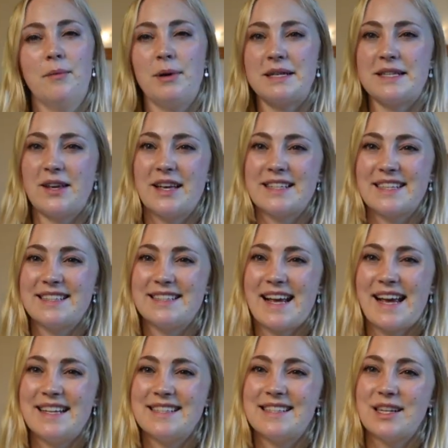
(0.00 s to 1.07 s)
But it still has a
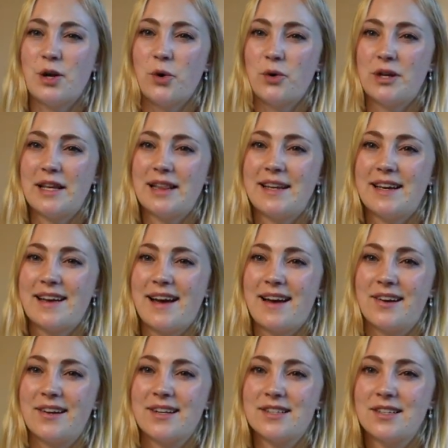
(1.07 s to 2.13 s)
dense and oily
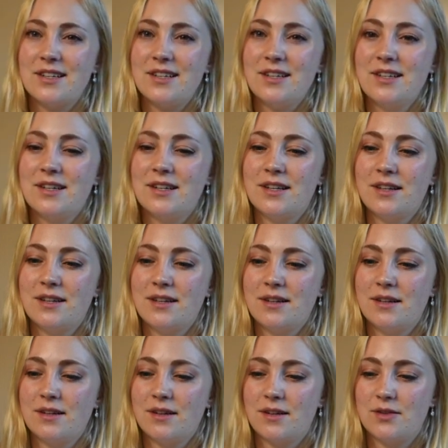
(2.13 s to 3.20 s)
character
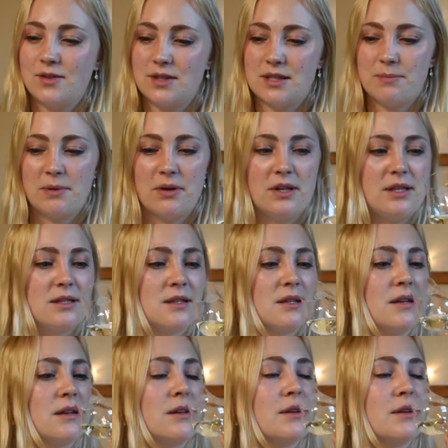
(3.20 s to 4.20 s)
to the spirit.